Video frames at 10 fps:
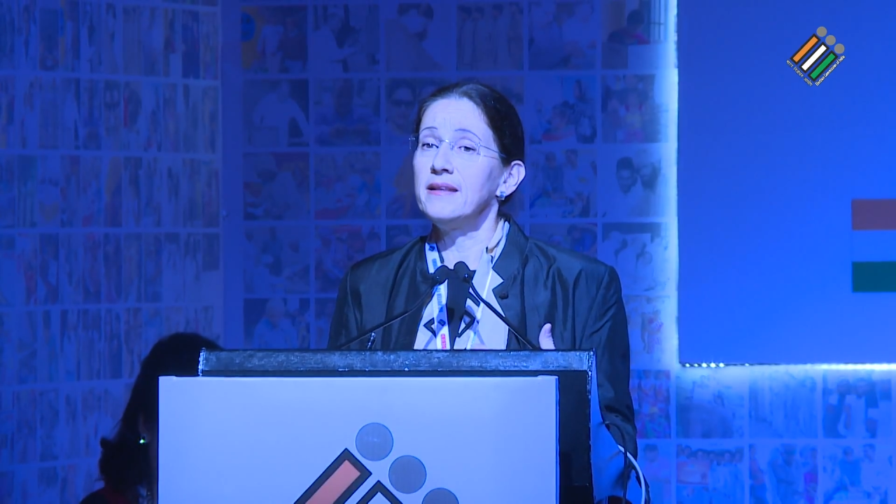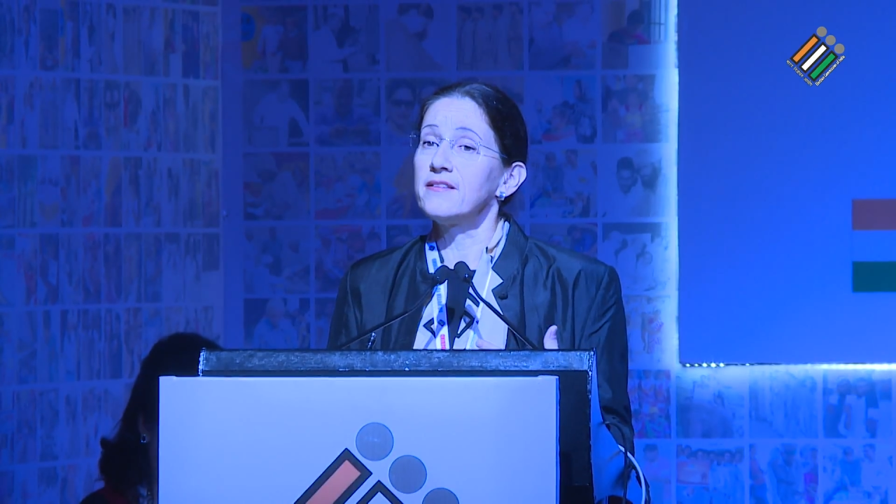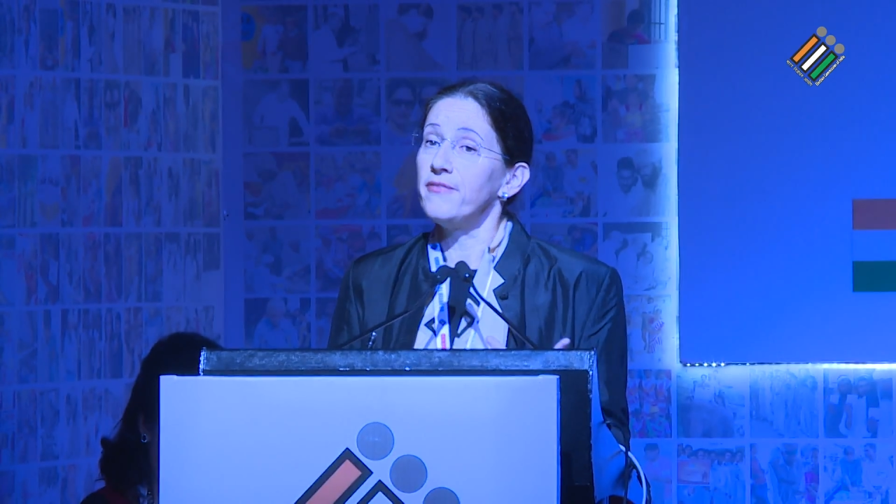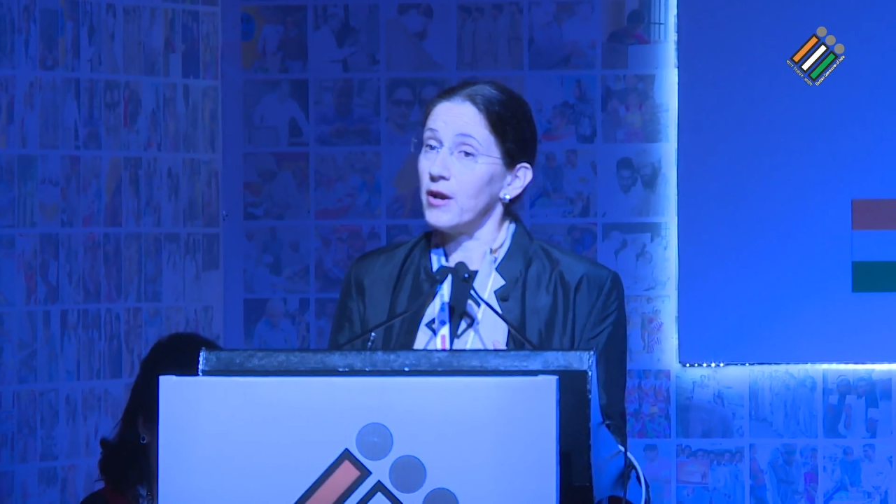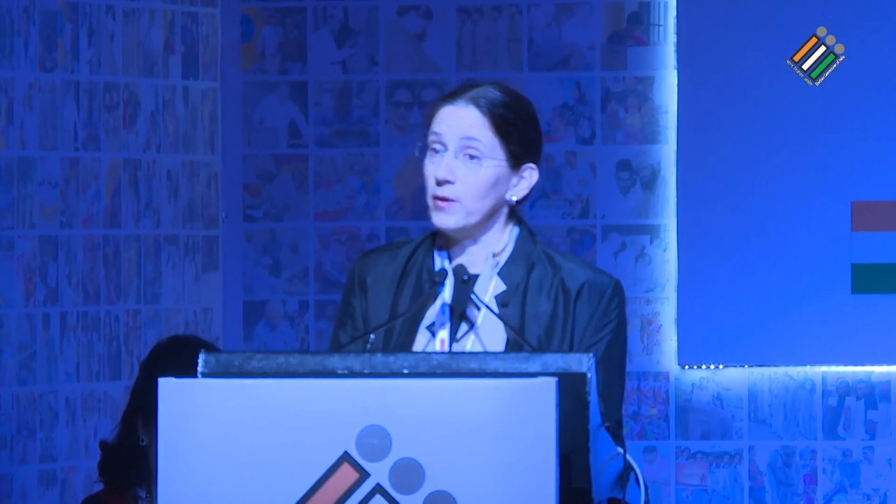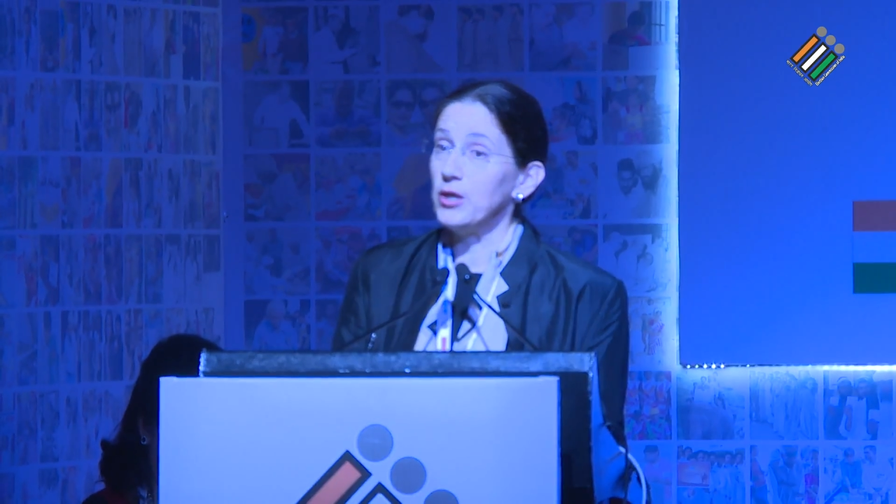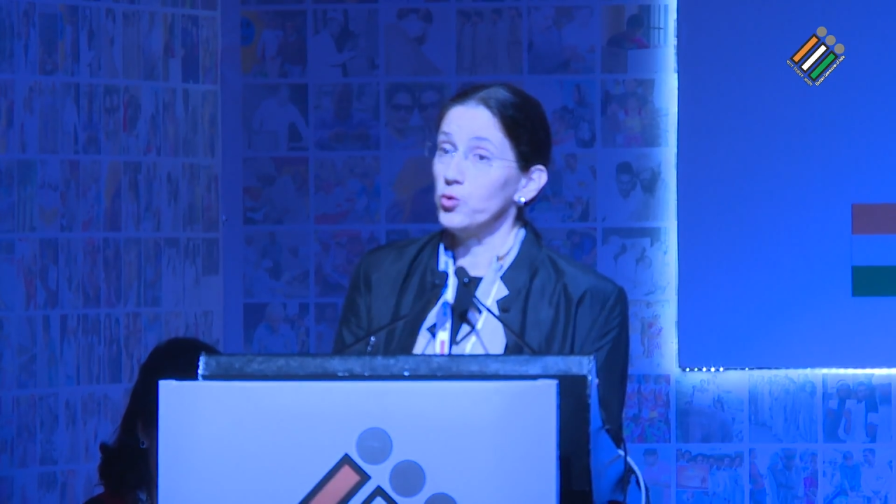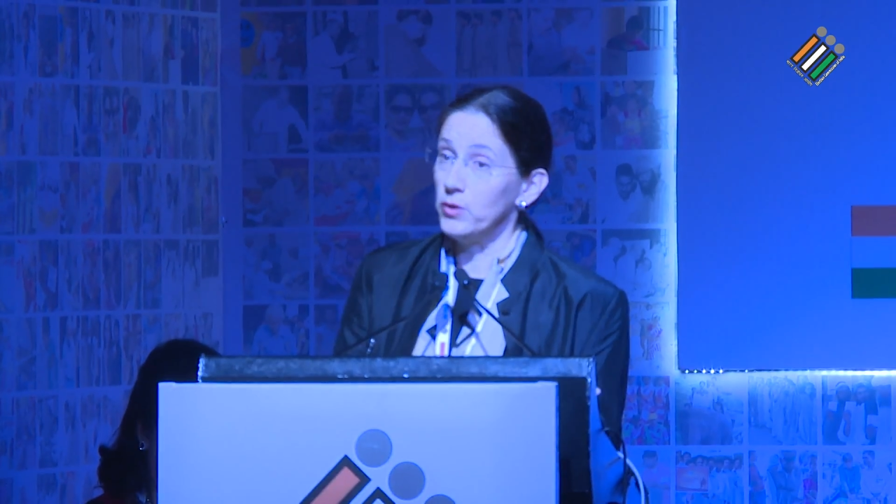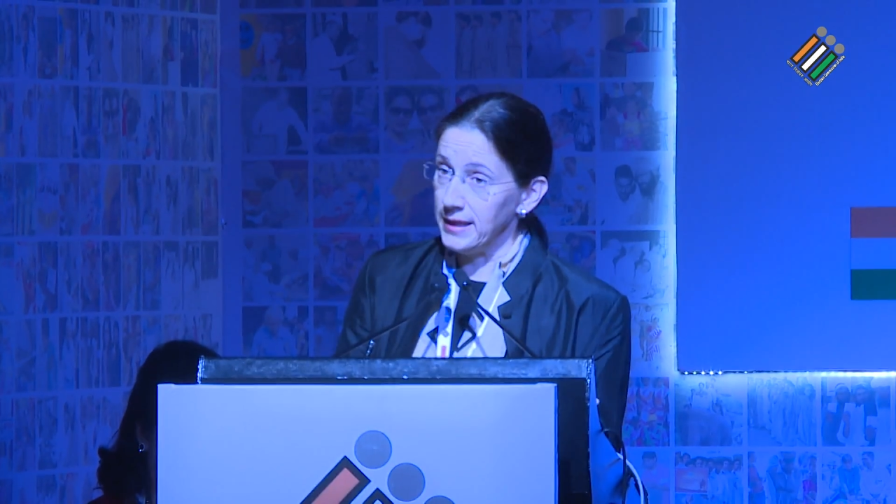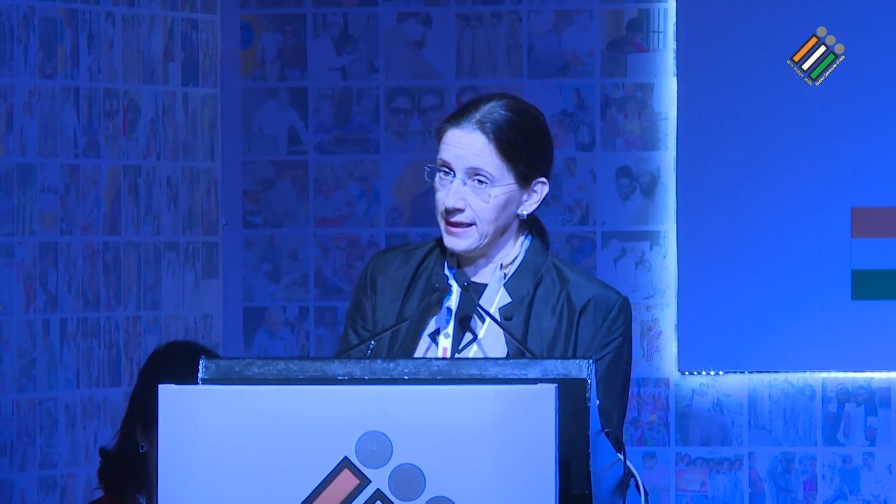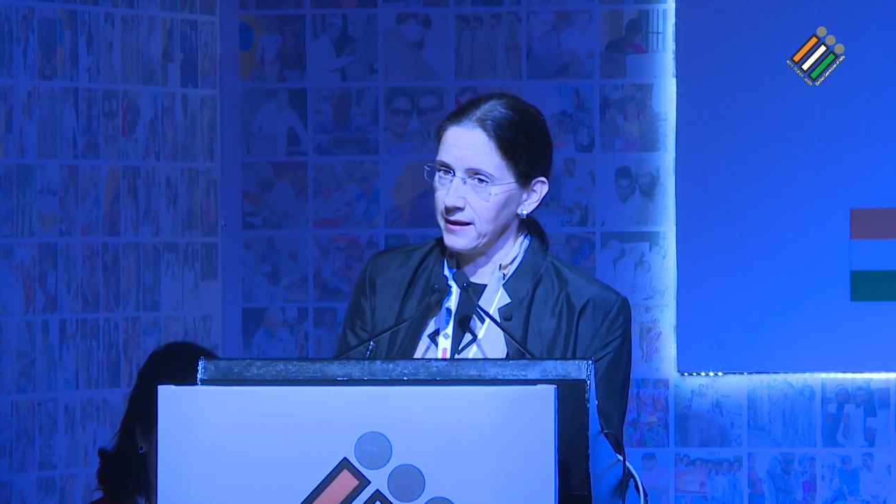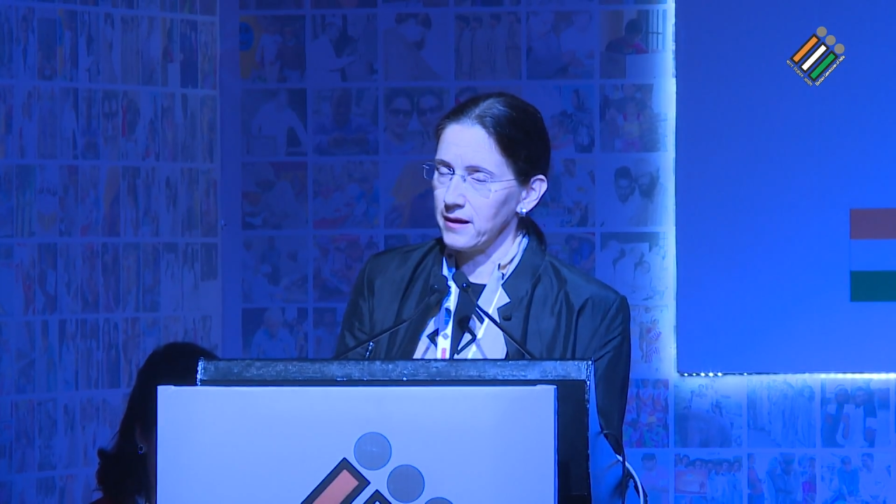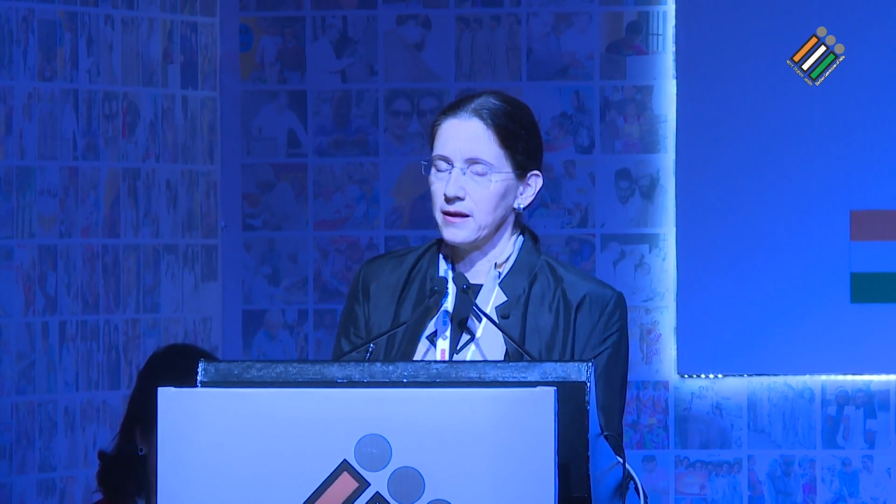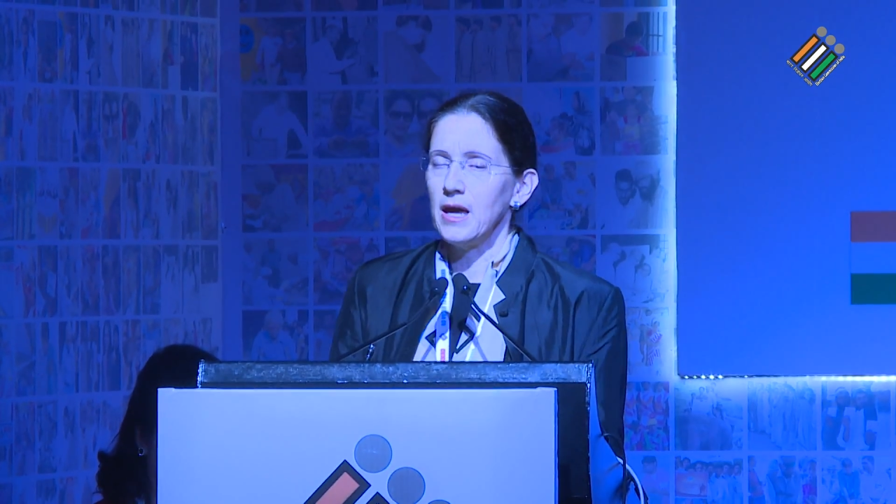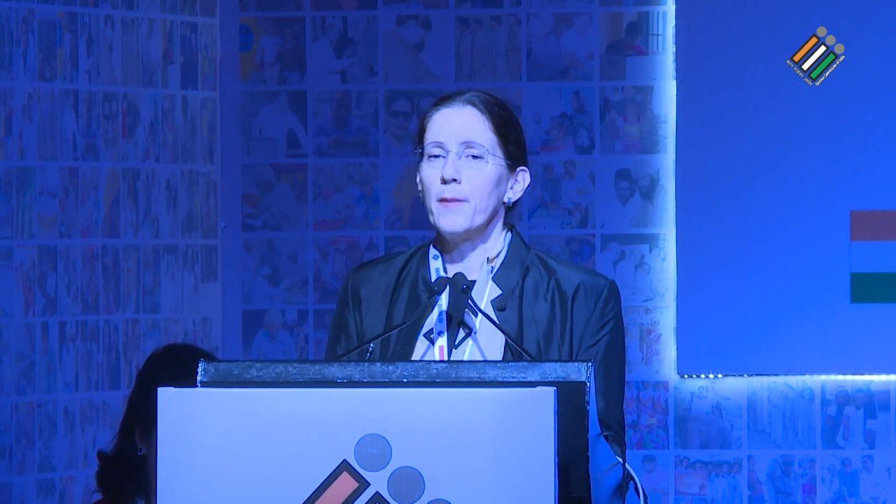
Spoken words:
it's very unique,